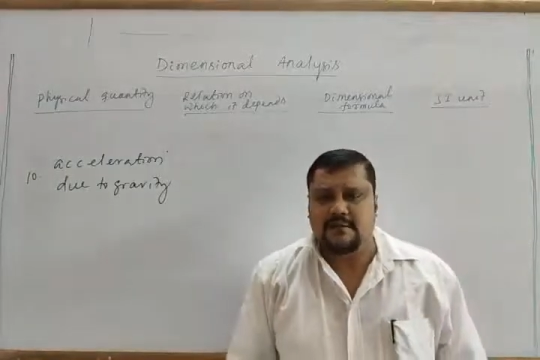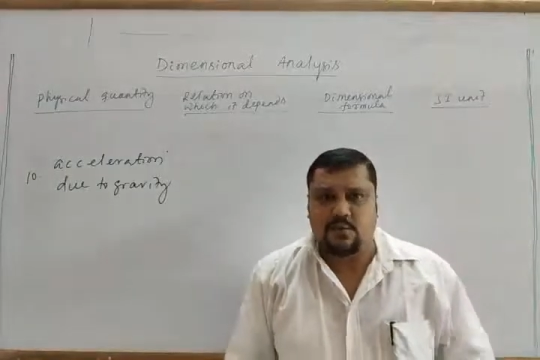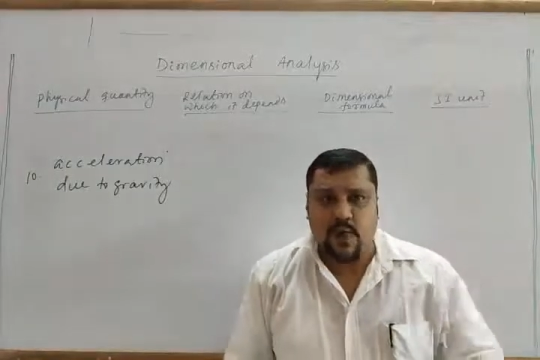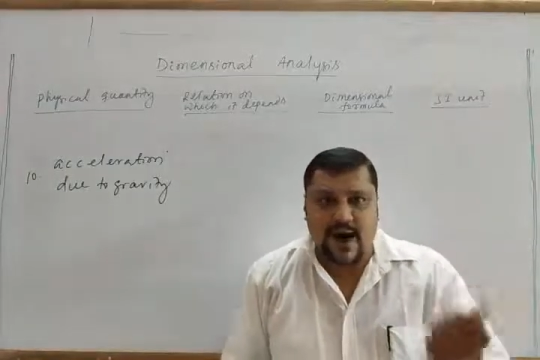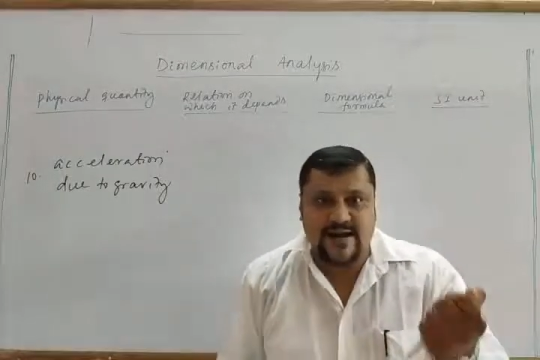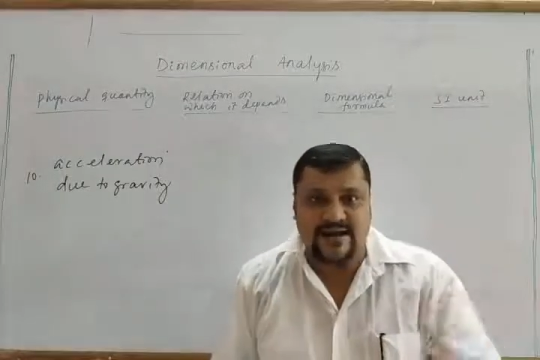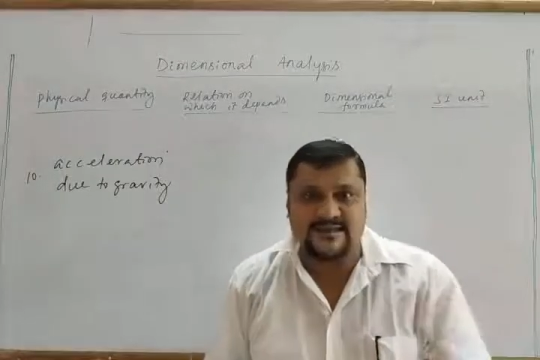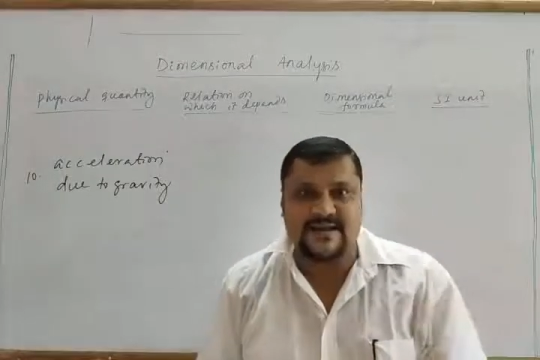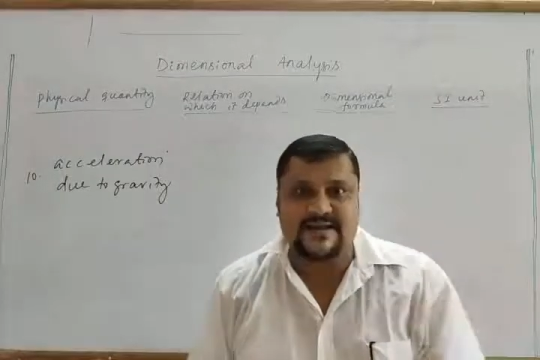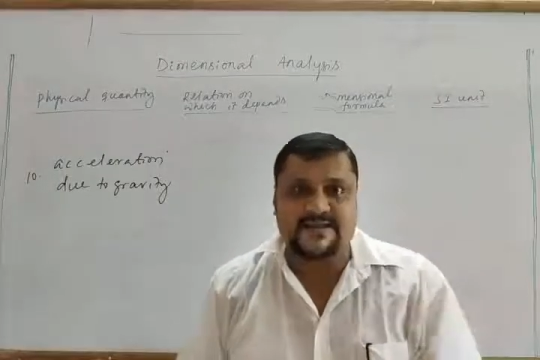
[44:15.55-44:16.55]
With what
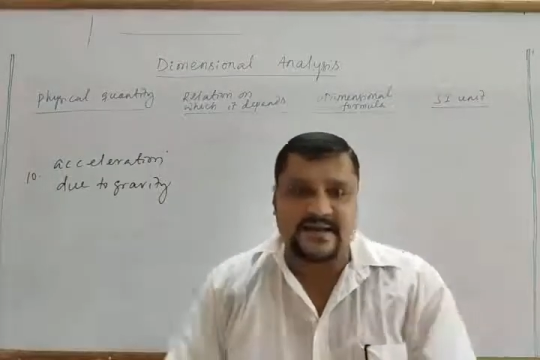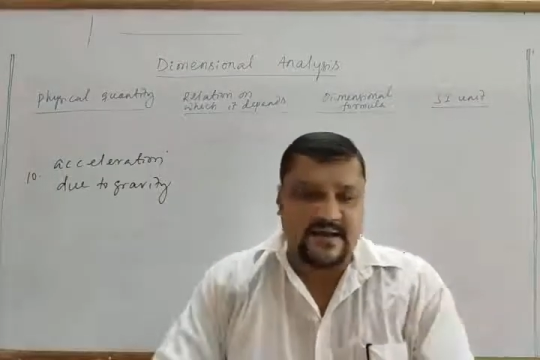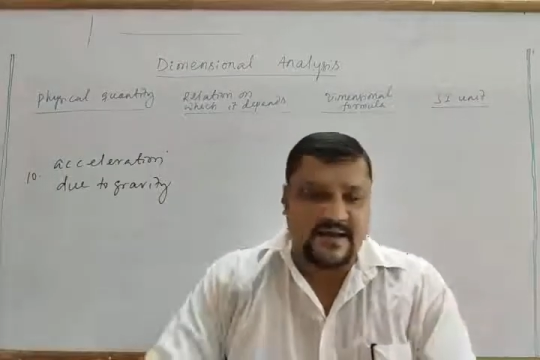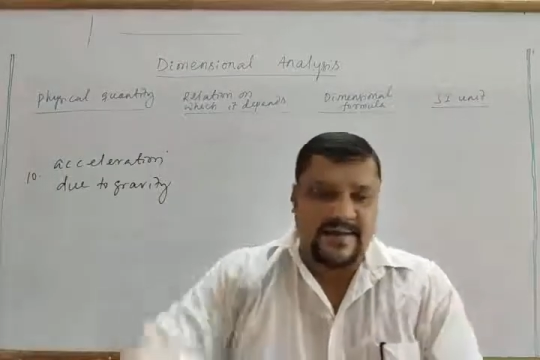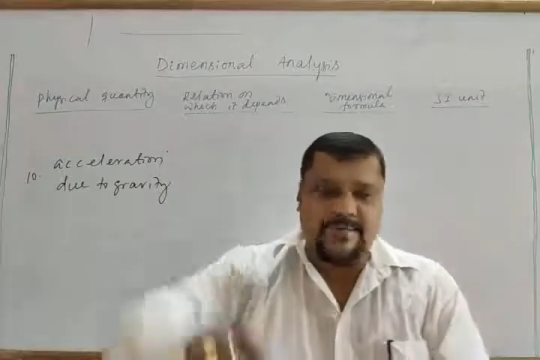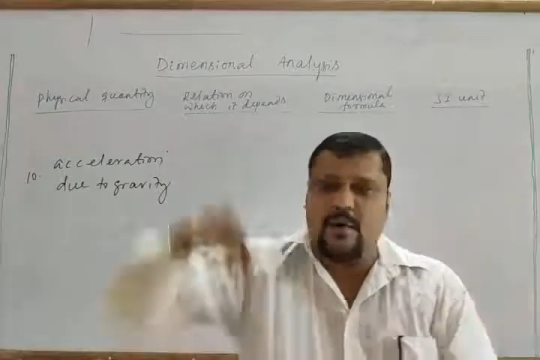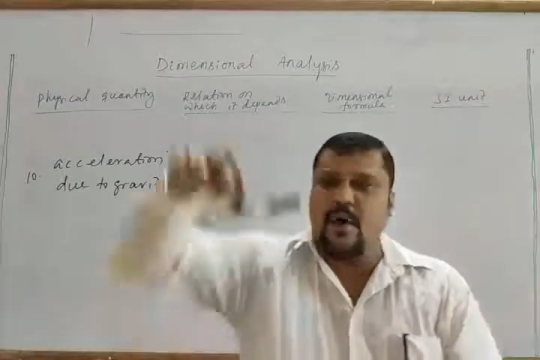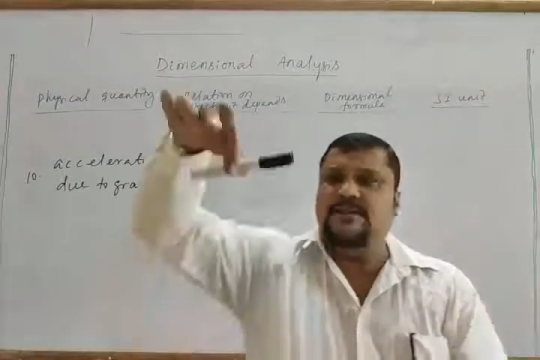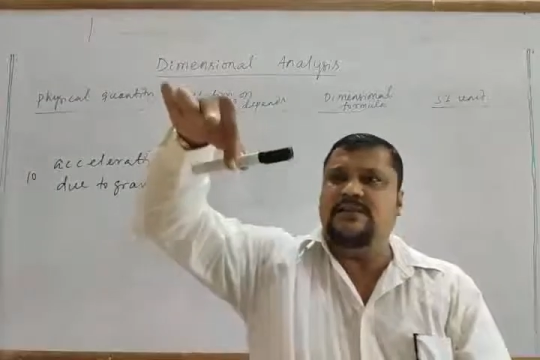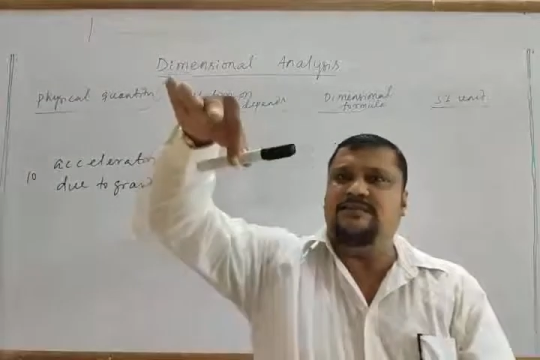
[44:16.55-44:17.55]
acceleration? If I
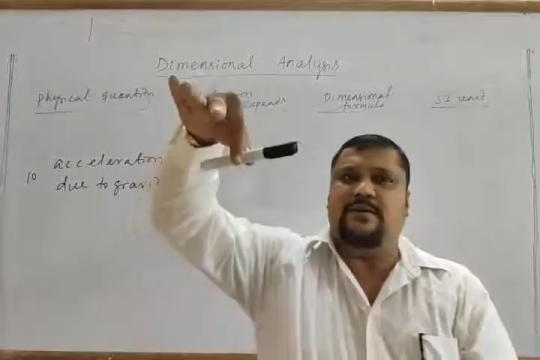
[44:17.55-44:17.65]
fall